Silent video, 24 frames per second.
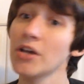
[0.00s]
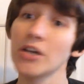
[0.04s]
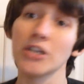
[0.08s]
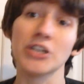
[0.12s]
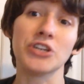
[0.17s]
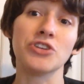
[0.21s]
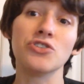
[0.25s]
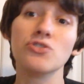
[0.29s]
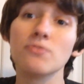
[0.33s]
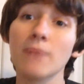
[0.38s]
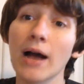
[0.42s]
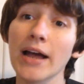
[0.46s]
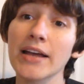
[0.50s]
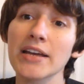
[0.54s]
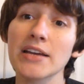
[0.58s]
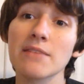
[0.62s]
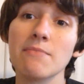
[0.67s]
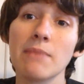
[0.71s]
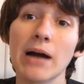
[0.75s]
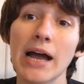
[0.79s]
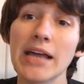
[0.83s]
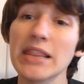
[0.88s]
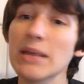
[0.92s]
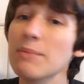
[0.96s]
You might
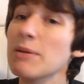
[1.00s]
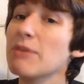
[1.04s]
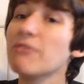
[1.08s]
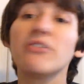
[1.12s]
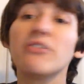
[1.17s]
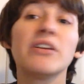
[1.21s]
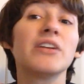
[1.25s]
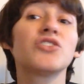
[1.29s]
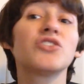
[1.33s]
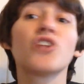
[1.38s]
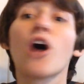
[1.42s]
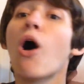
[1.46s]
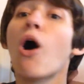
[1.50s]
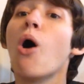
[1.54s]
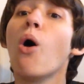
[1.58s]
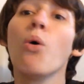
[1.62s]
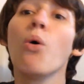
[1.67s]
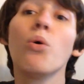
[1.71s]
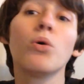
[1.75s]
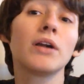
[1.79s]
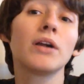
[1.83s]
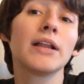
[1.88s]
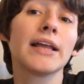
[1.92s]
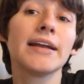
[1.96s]
combine them and feel
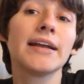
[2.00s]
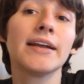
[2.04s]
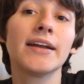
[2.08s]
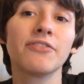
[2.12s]
totally